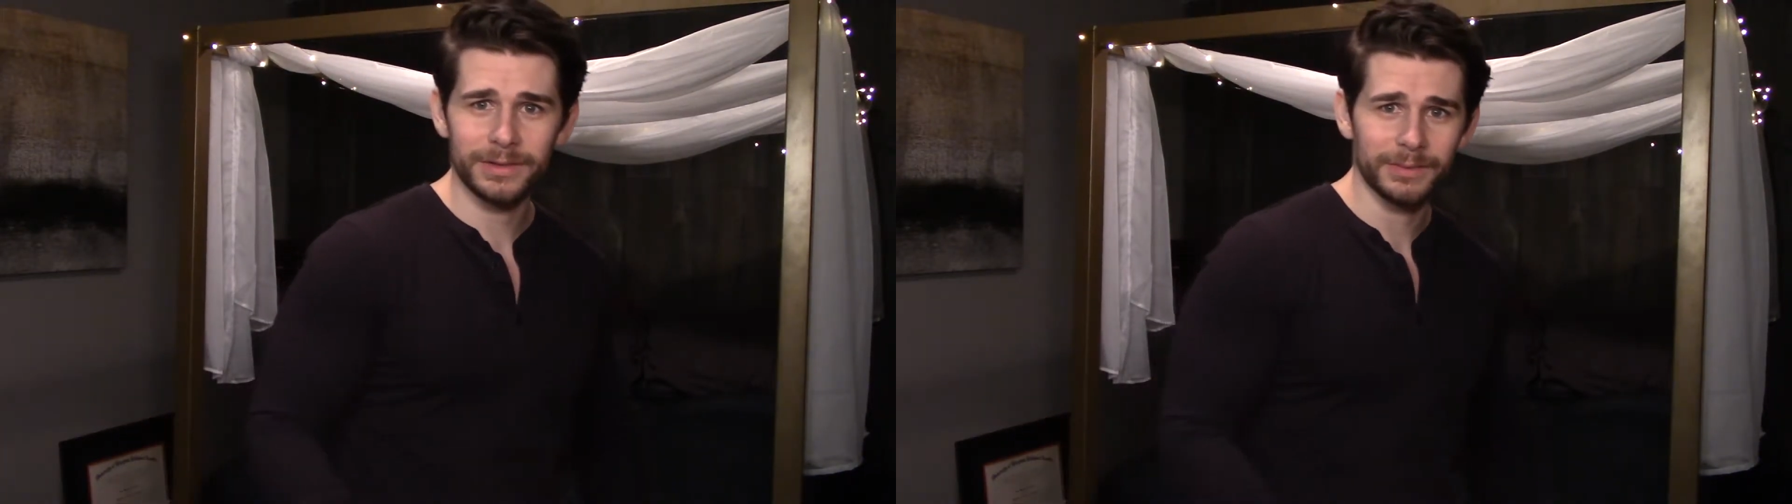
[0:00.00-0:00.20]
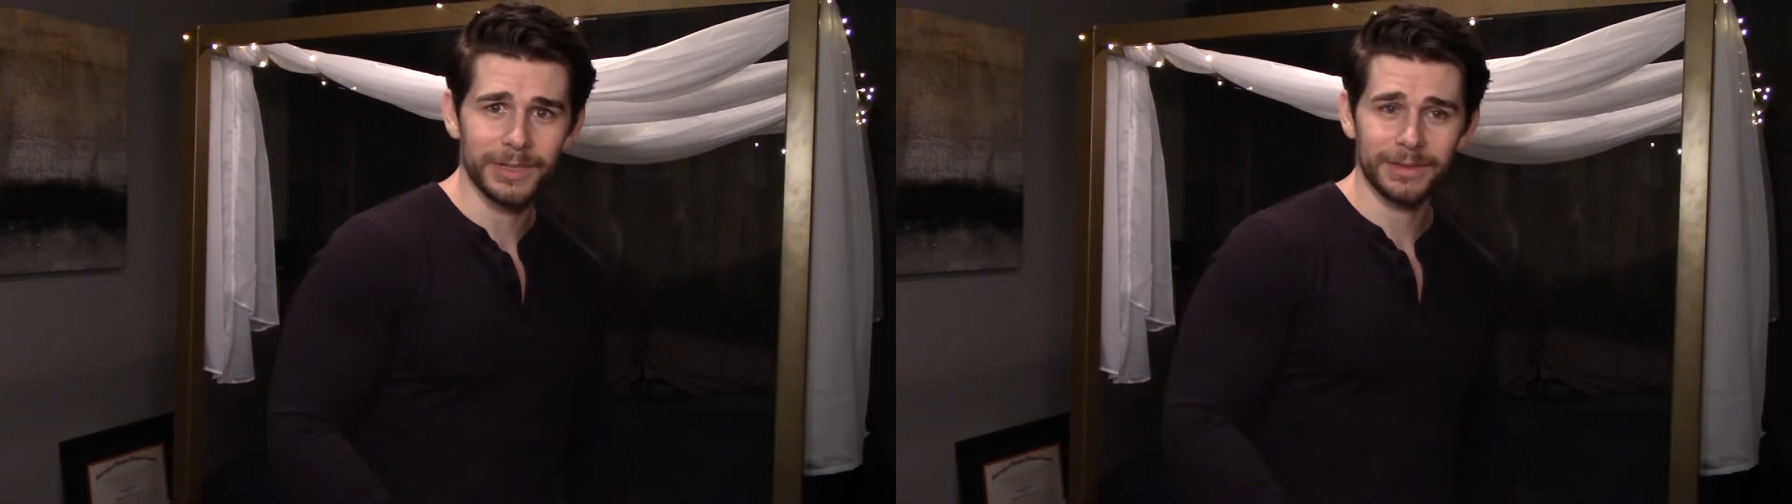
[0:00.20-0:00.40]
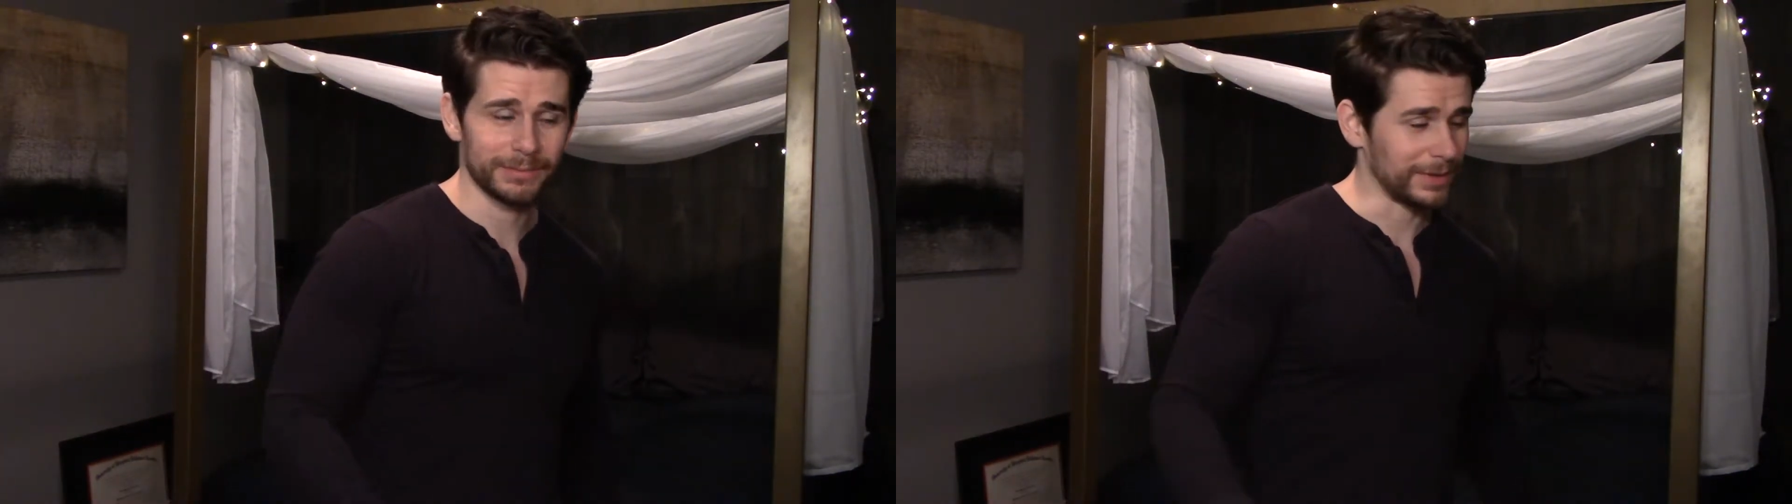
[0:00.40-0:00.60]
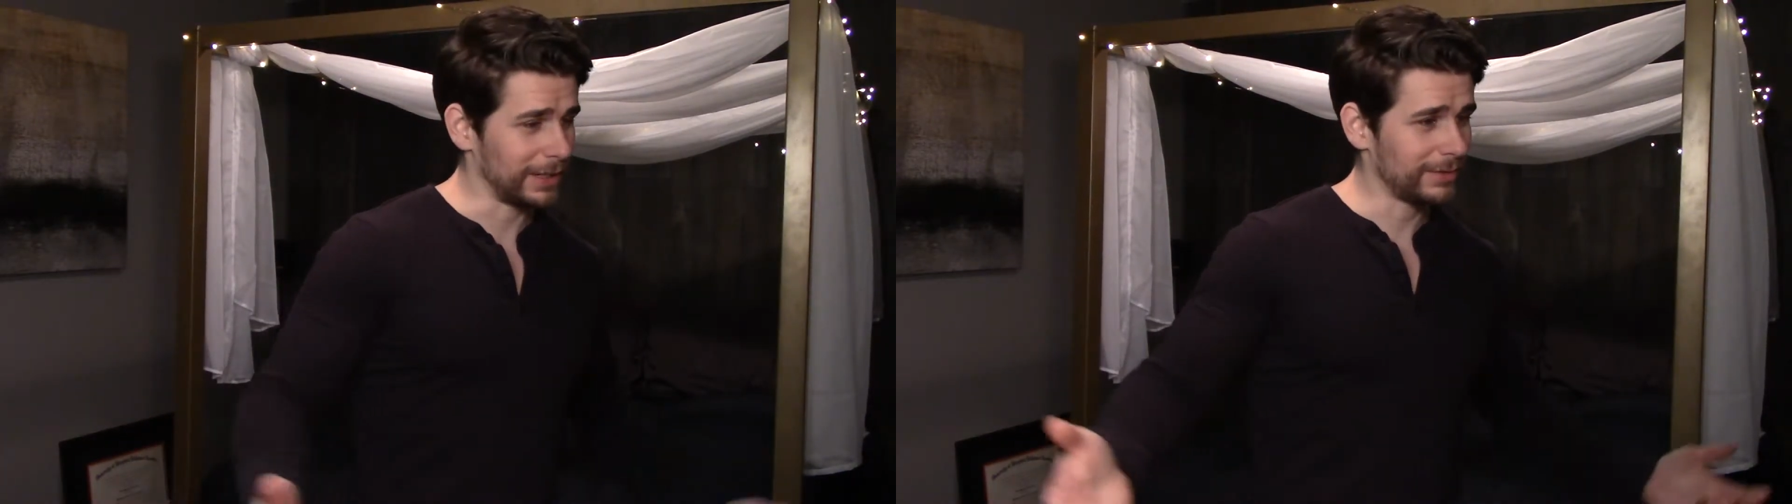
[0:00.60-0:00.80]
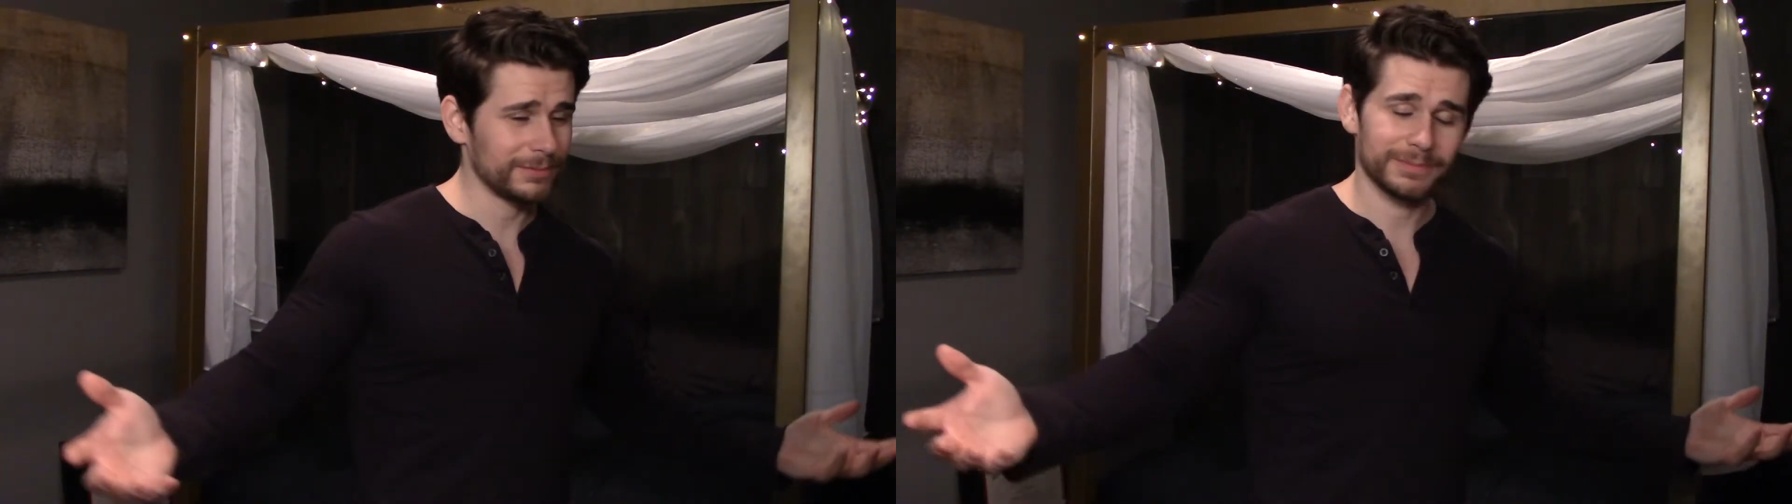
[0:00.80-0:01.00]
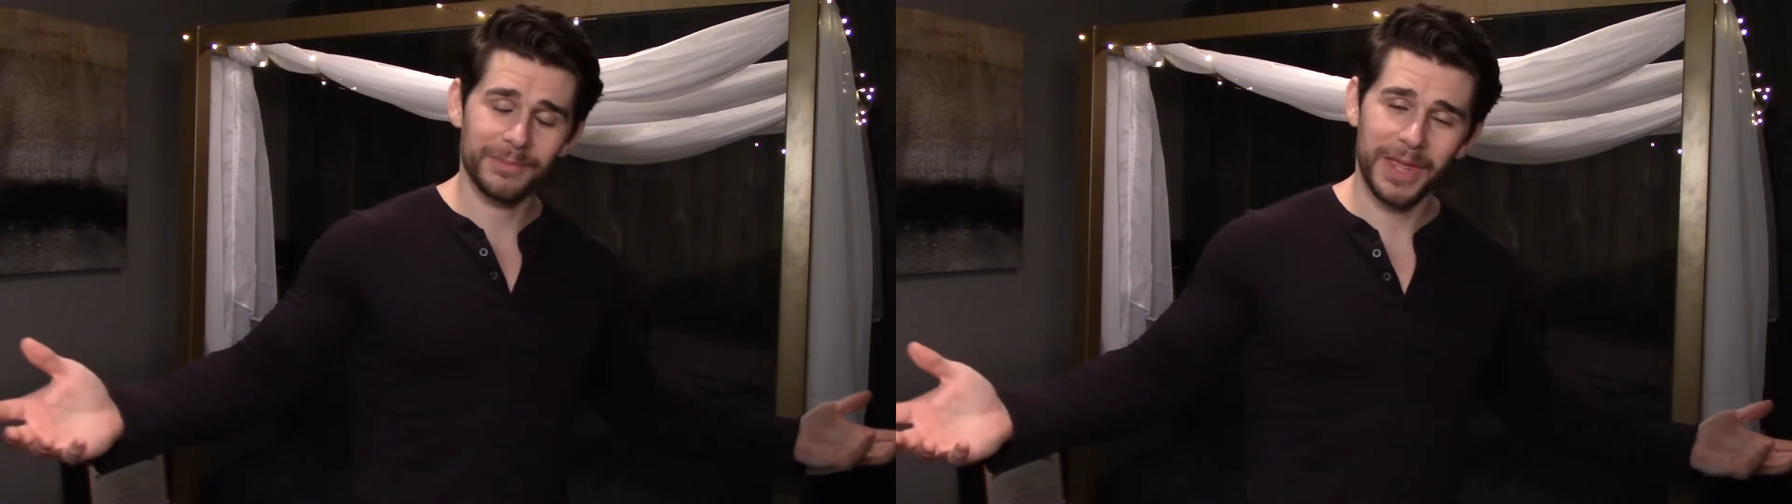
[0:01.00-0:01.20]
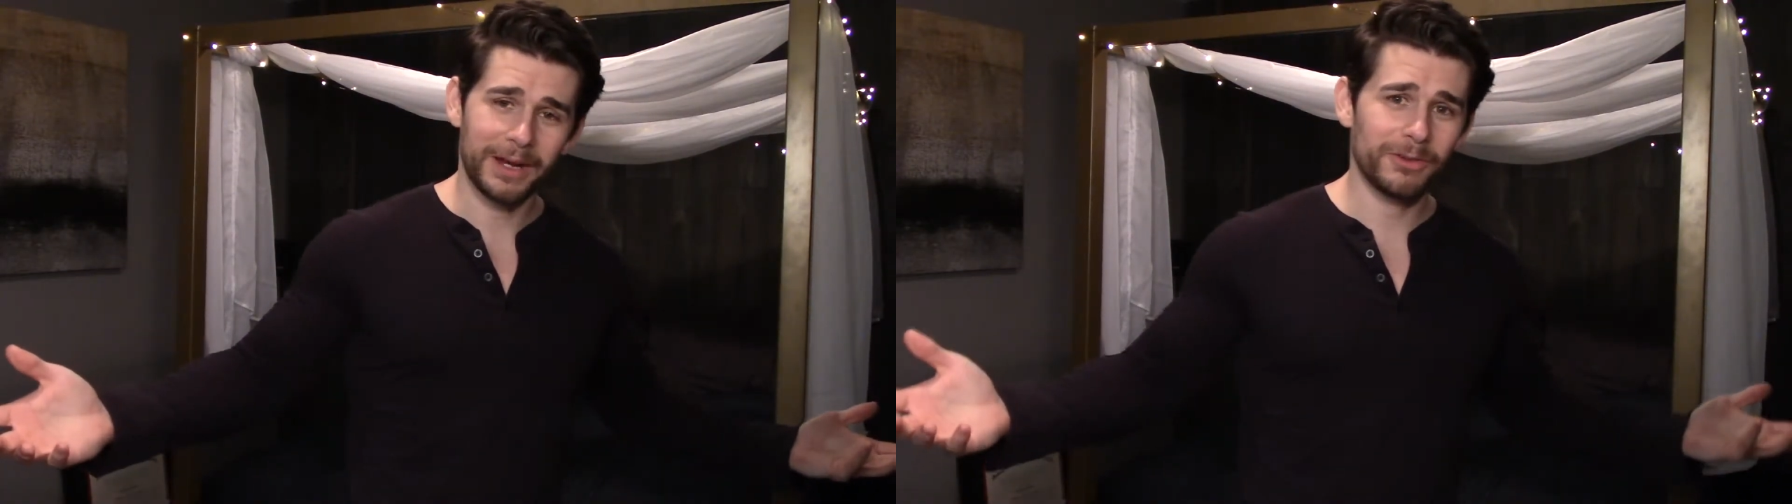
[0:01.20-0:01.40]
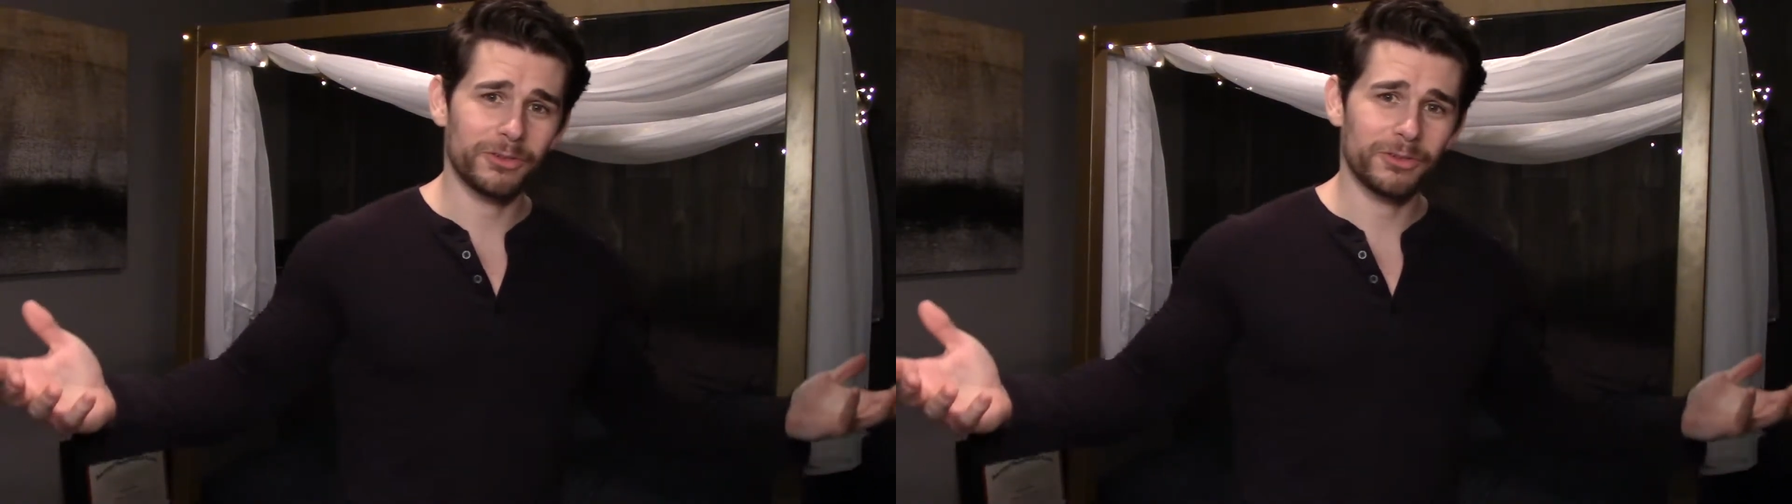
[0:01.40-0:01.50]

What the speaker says: I mean, I don't